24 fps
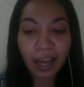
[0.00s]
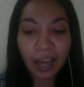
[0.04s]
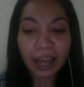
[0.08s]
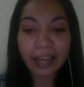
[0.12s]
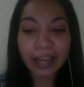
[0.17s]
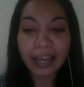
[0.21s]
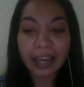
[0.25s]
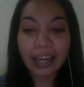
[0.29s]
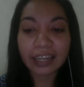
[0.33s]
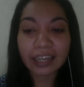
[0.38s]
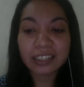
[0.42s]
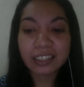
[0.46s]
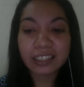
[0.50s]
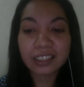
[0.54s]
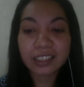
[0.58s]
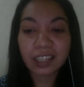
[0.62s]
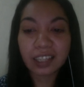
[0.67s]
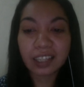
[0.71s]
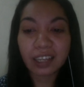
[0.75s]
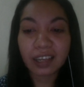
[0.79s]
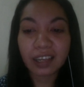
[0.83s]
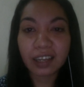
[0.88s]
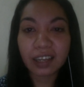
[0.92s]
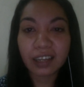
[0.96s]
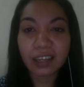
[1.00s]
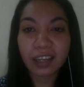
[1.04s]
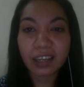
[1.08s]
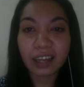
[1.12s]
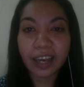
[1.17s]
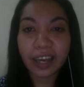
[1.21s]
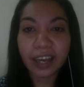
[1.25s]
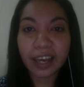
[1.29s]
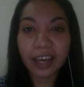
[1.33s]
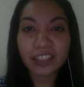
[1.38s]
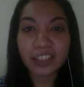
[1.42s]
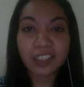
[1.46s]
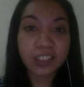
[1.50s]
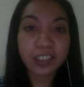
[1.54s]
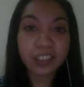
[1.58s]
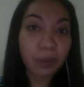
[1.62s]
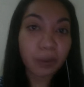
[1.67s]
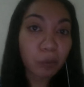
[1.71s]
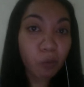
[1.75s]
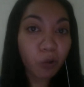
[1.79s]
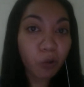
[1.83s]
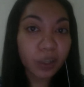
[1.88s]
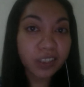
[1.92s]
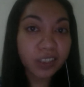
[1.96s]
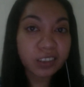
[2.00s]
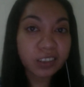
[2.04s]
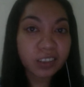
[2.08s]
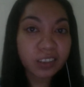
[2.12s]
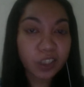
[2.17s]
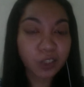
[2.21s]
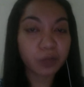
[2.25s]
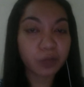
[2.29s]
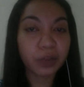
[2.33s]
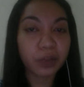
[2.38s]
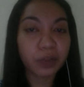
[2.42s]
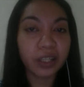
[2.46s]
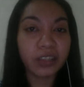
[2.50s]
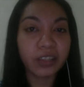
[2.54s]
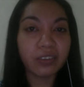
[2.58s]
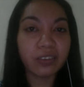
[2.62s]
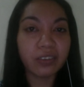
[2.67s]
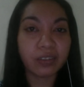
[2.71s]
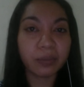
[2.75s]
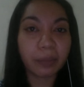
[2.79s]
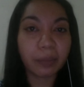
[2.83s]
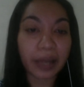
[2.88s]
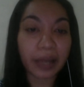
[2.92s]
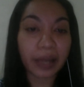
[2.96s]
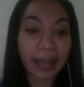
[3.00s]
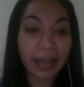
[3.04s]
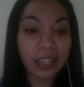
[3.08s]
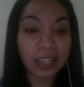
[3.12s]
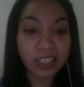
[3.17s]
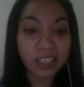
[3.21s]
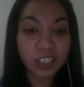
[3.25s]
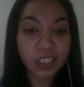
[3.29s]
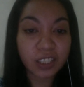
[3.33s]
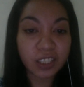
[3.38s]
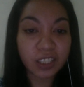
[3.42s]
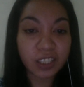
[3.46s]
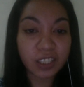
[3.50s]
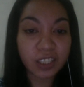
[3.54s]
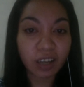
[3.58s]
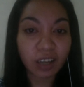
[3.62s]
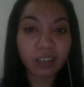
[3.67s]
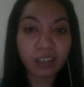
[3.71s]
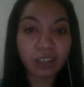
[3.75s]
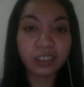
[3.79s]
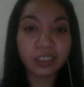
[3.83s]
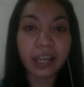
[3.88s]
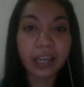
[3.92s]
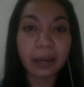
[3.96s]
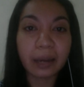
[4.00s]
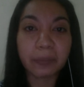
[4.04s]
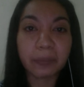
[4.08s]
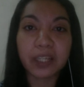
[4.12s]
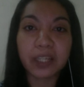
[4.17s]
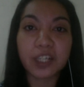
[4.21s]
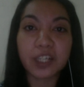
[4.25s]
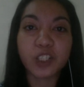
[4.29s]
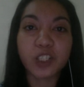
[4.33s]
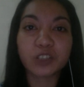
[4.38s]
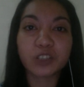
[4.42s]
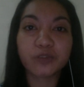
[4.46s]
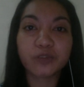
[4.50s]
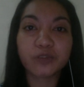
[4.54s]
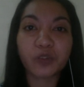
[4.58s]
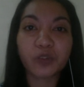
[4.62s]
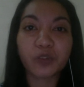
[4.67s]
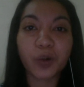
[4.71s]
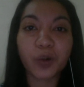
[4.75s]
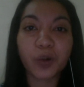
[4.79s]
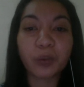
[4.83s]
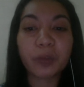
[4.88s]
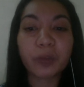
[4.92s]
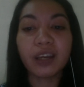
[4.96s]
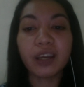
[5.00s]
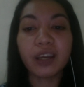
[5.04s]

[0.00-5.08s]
I had someone to read my answers on the application form